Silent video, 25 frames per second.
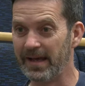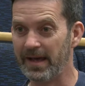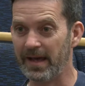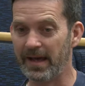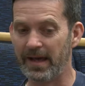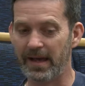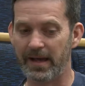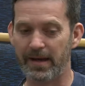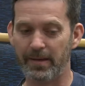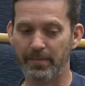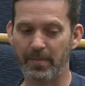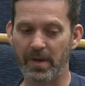
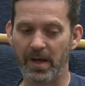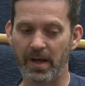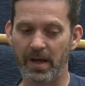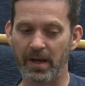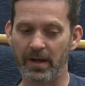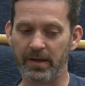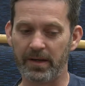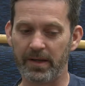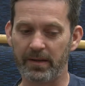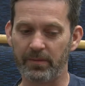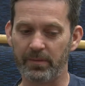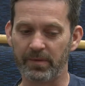
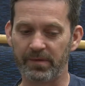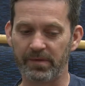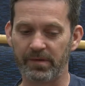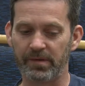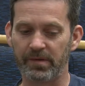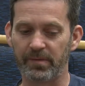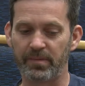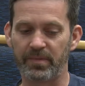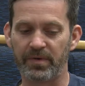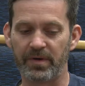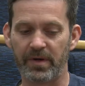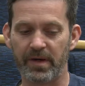And it was a
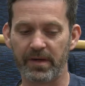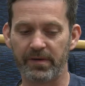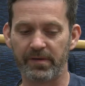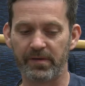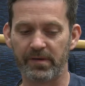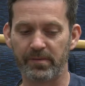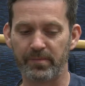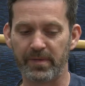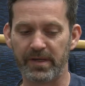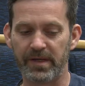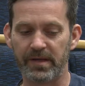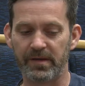surprise
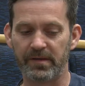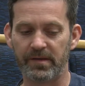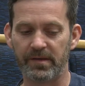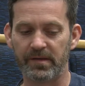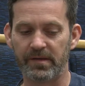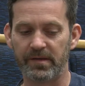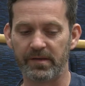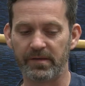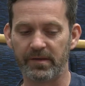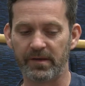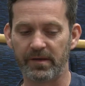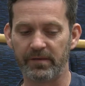to me to
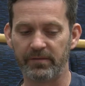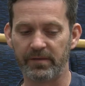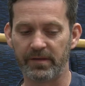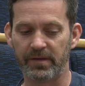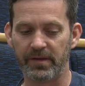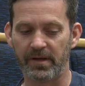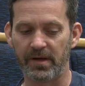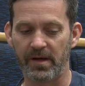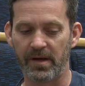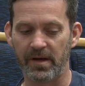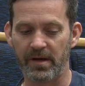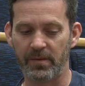discover
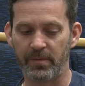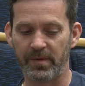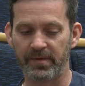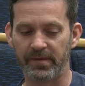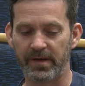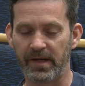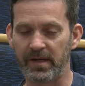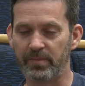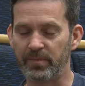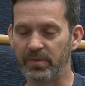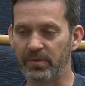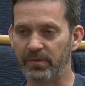that I
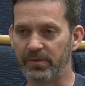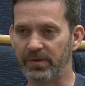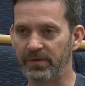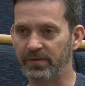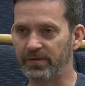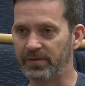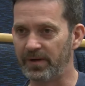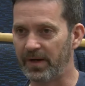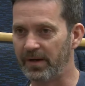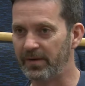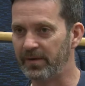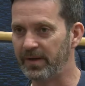was able to
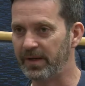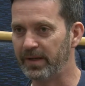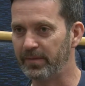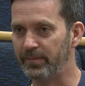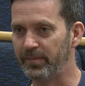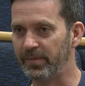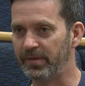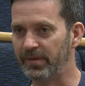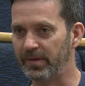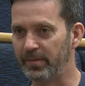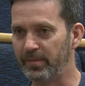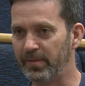show
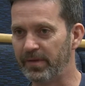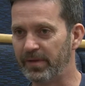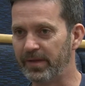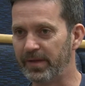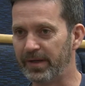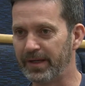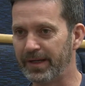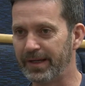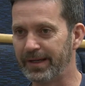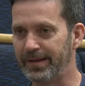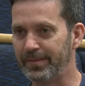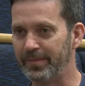him
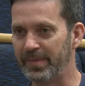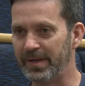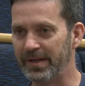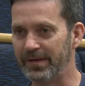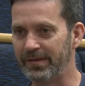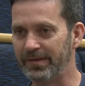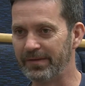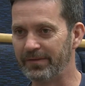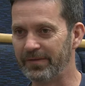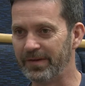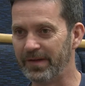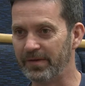something in a
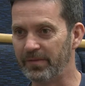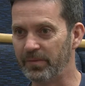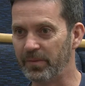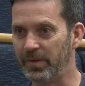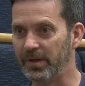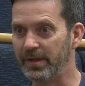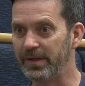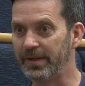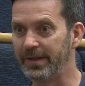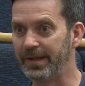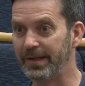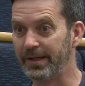piece of his
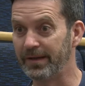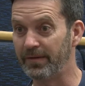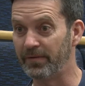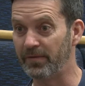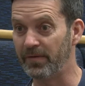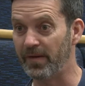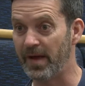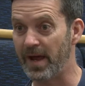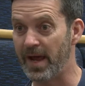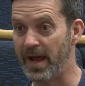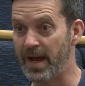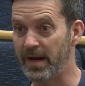work, in
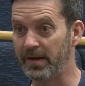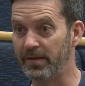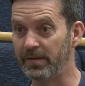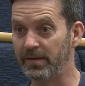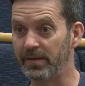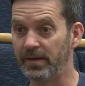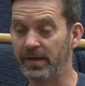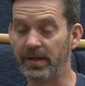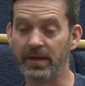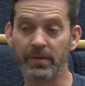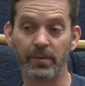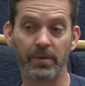effect,
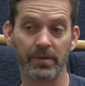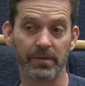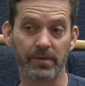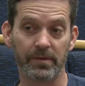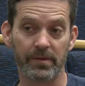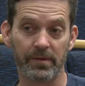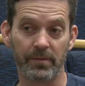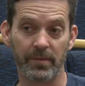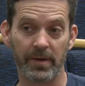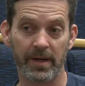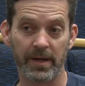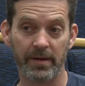that he
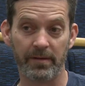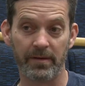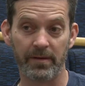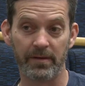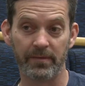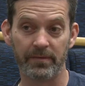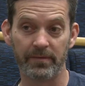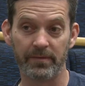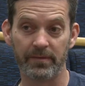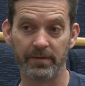wasn't aware of.